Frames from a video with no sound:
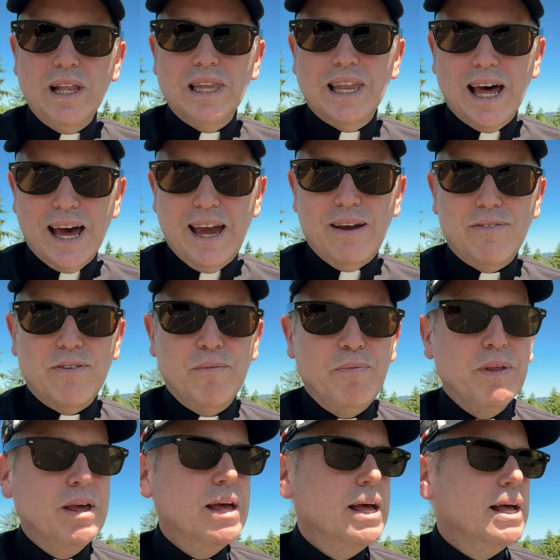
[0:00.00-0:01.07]
life,
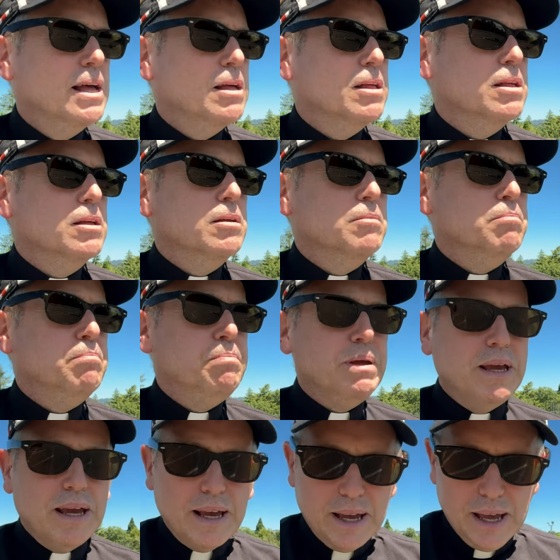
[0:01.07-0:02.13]

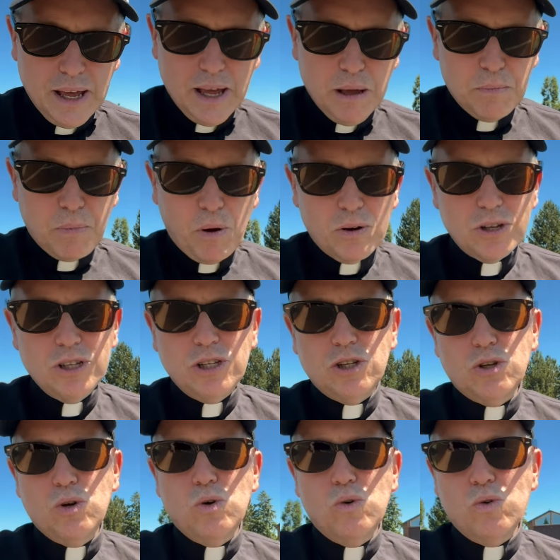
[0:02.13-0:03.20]
being persons
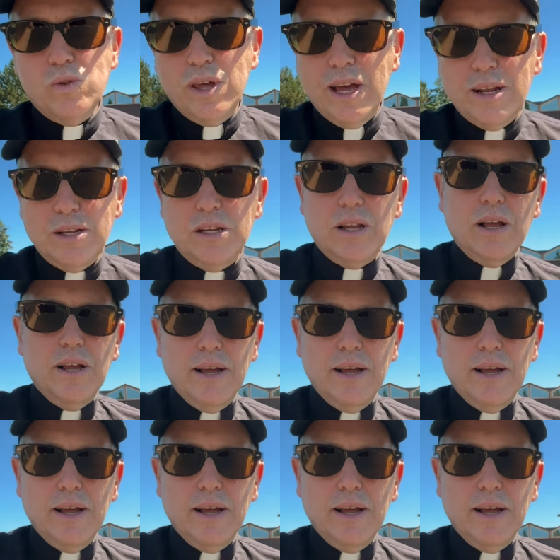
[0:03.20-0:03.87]
who then